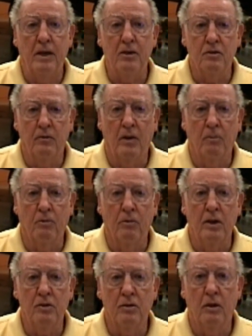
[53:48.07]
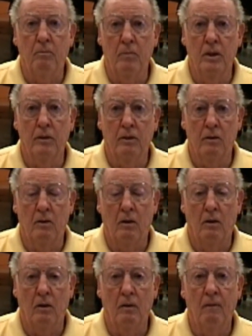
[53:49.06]
base of operation at
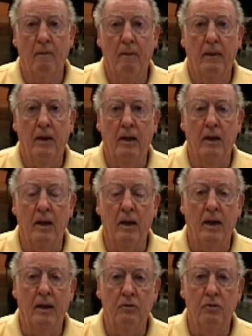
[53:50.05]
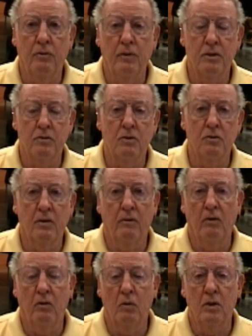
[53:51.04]
Mildenhall, and they had two
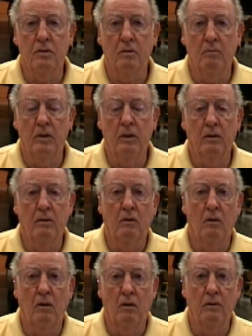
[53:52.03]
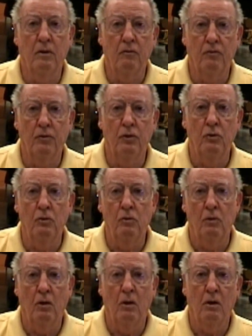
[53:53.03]
SR-71s at Mildenhall that
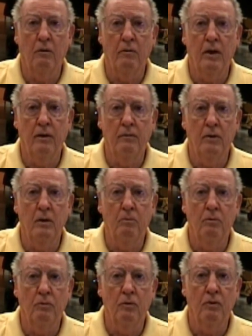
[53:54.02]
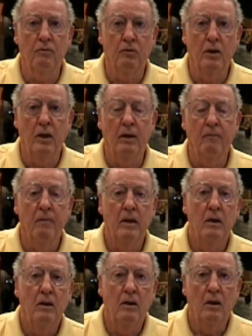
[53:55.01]
flew all around the periphery
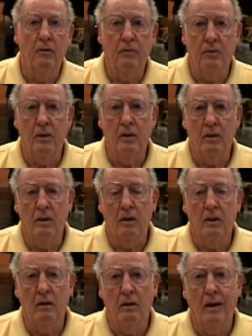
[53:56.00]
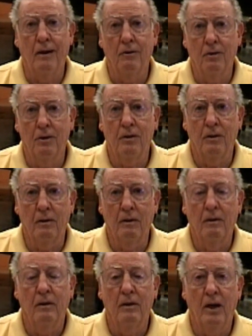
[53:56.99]
of the uh, Iron
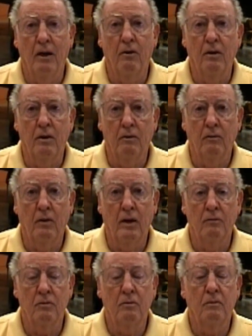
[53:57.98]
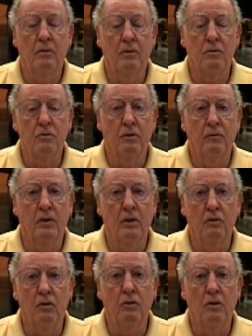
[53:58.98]
Curtain area around
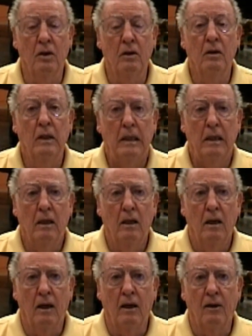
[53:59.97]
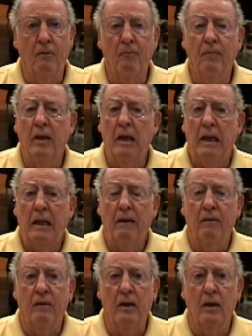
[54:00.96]
Soviet Union. Um,
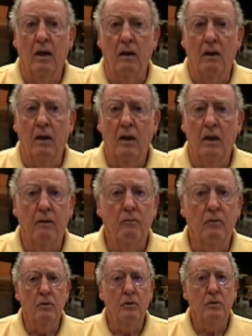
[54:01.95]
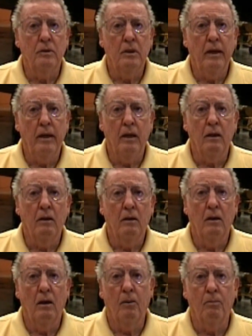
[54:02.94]
they got a lot good
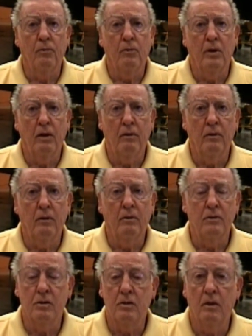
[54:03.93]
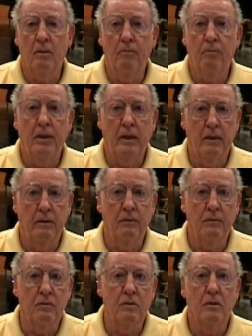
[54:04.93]
take up around the sub
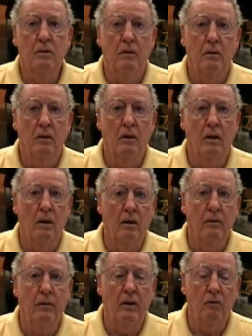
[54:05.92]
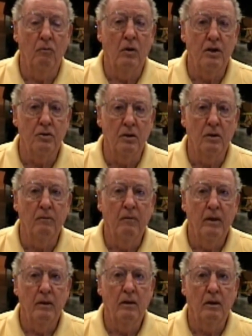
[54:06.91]
uh, in Russia.
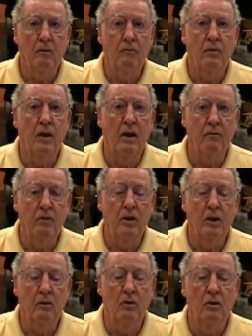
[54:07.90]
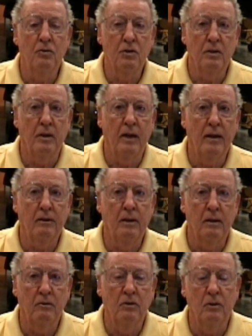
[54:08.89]
They could fly very close to that,
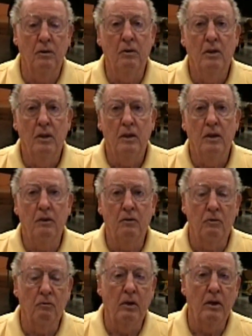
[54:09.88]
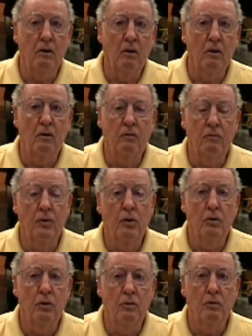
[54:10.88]
get good either radar or
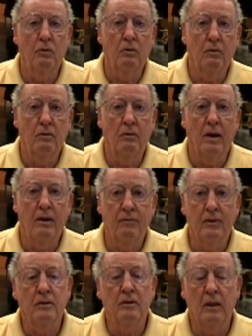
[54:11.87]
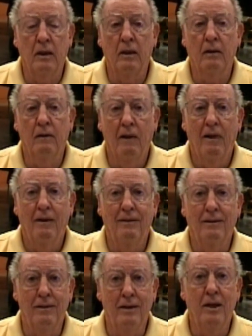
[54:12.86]
photo graphics, and
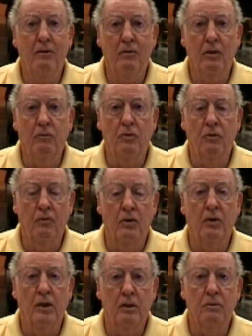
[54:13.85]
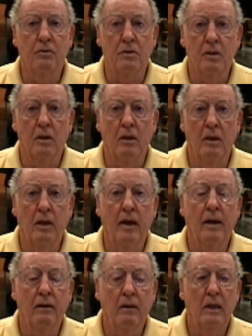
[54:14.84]
the Navy was very interested in
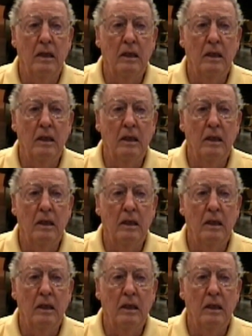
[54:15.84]
that.